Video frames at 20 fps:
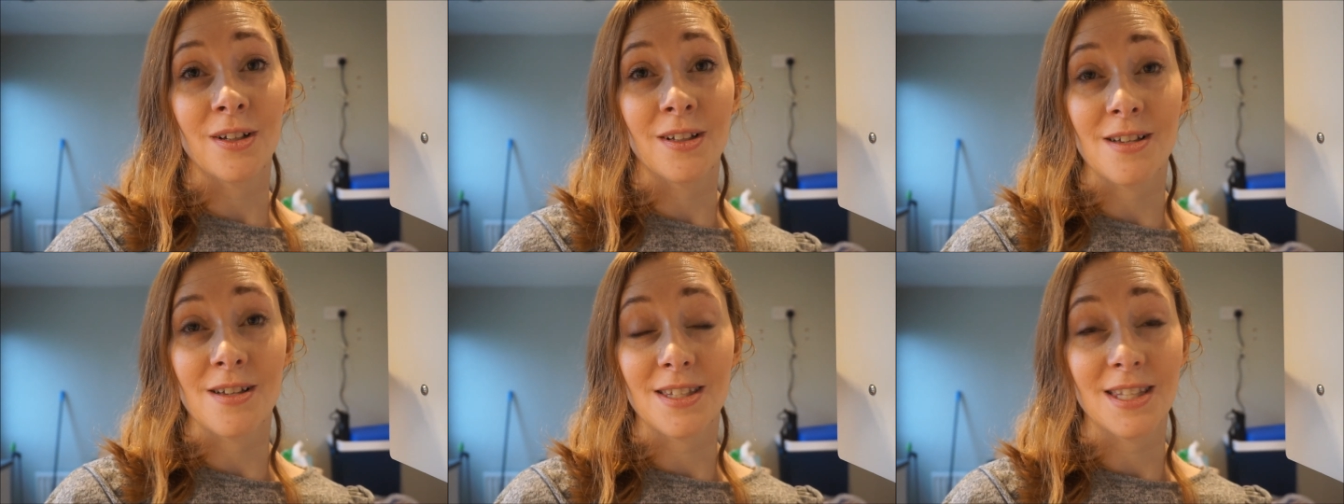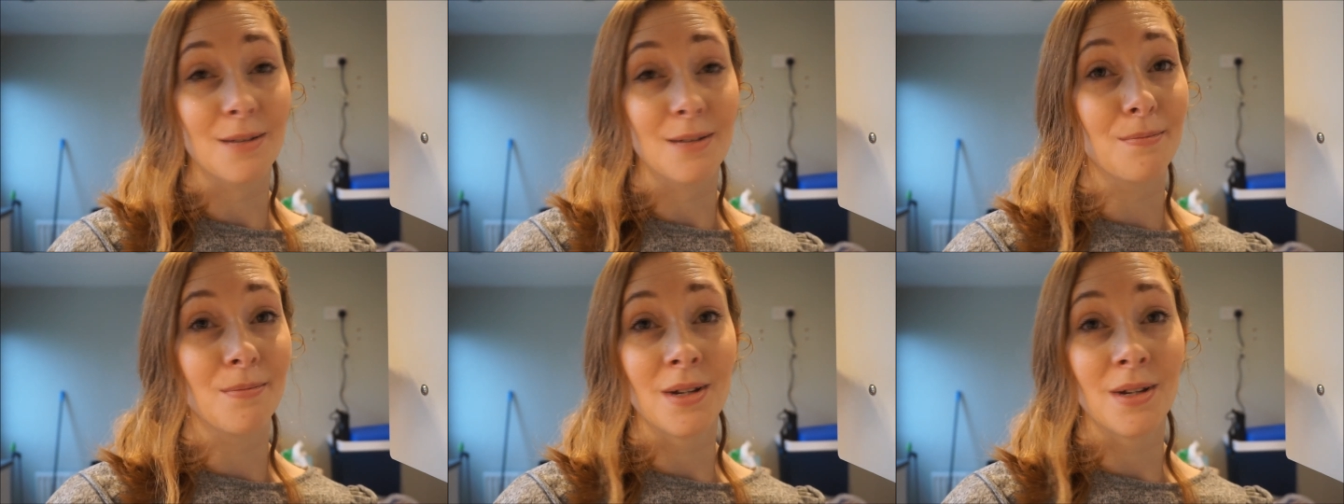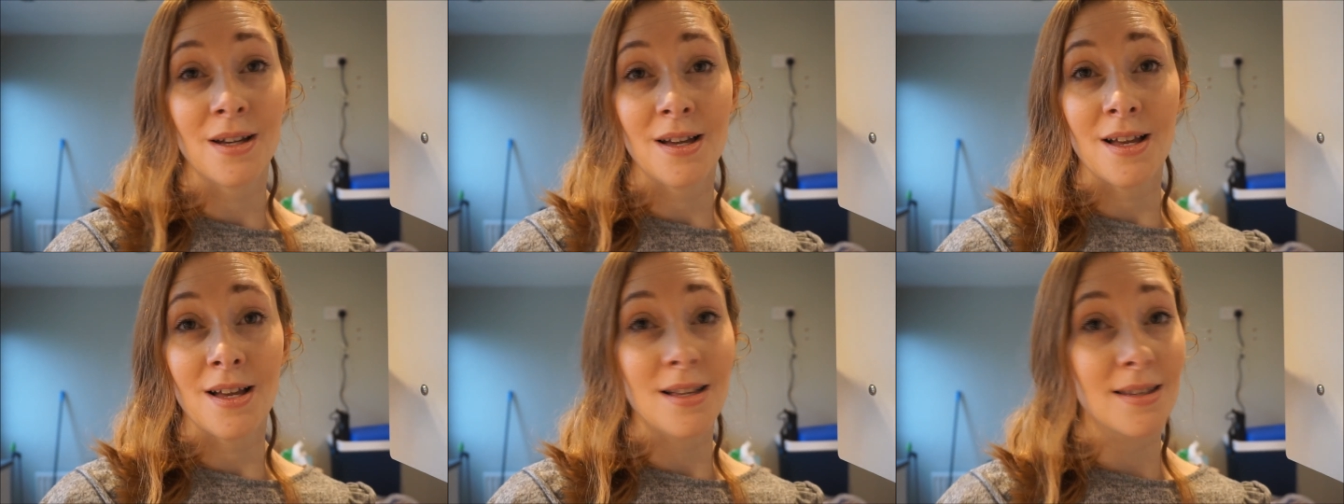some
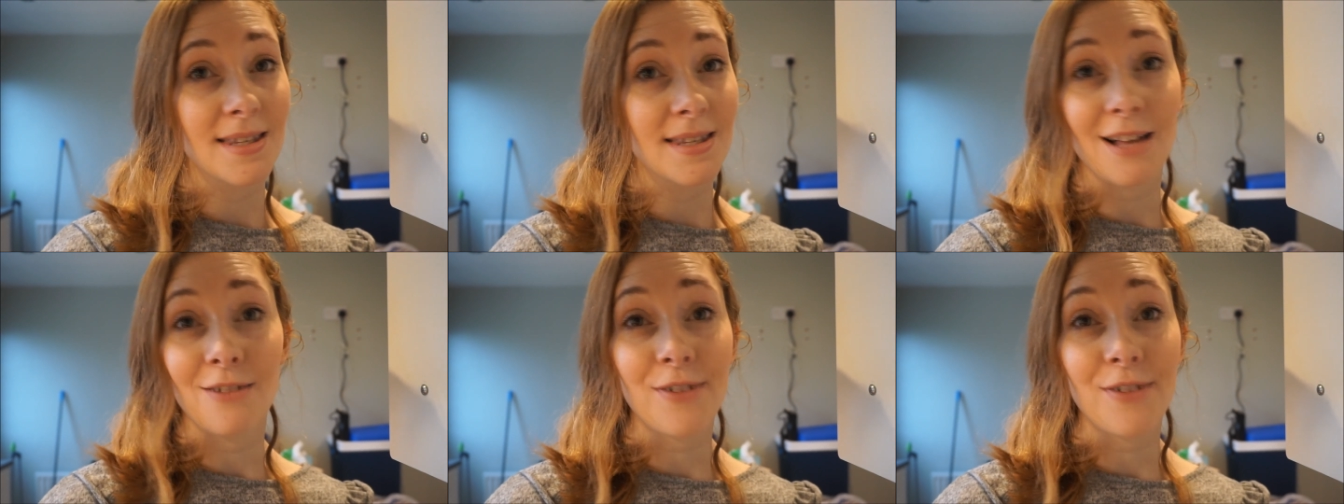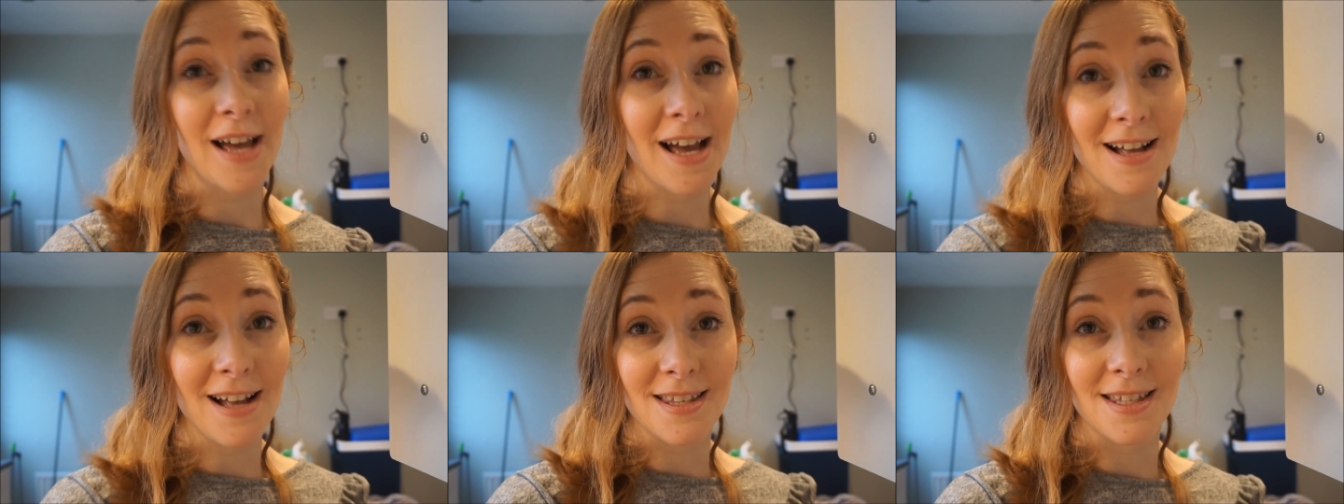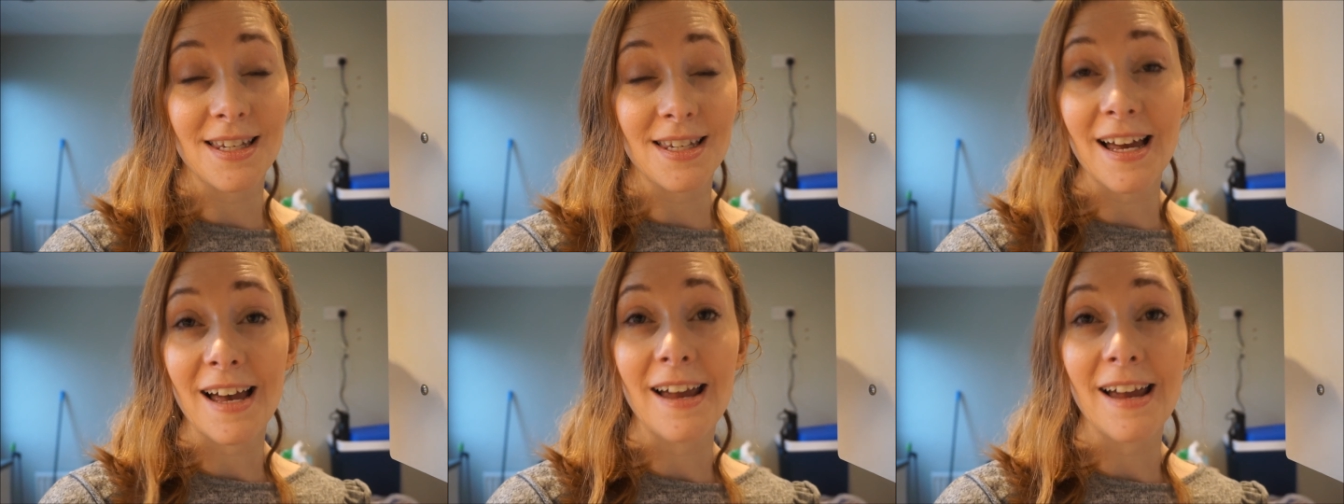self-care
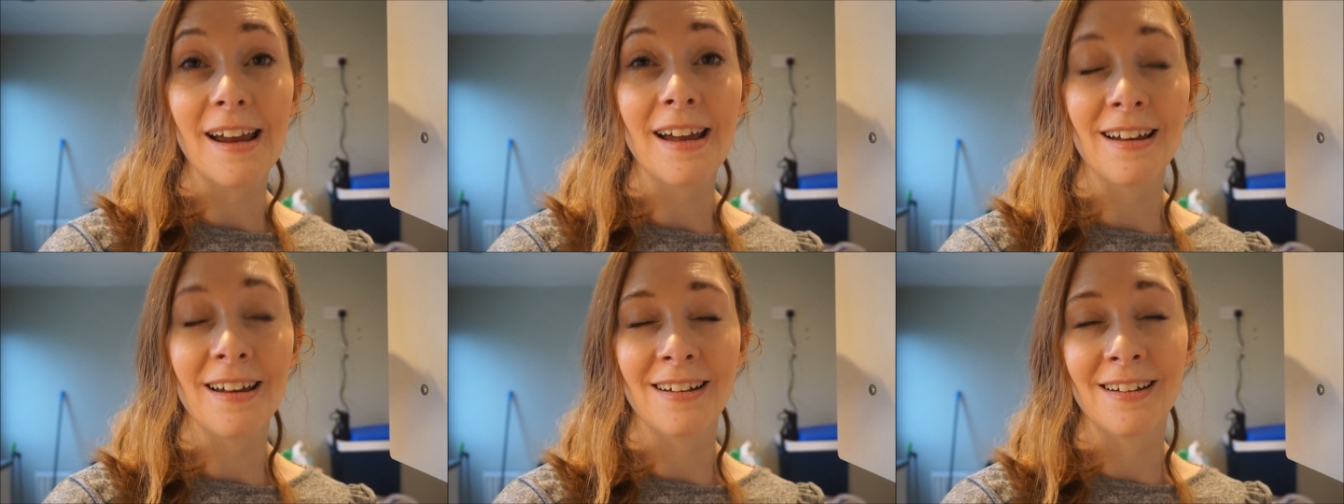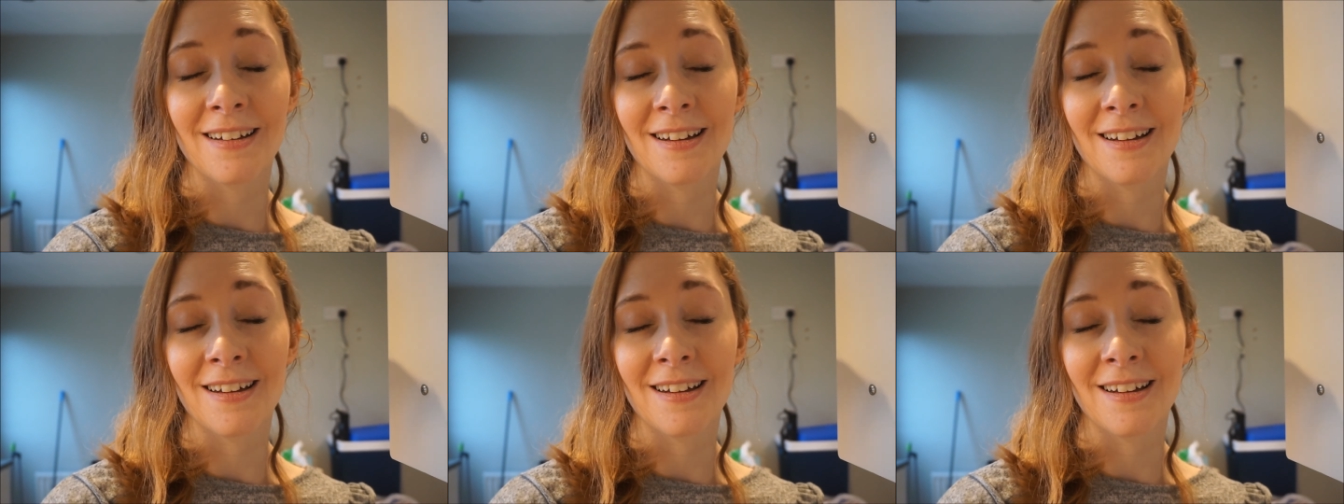today,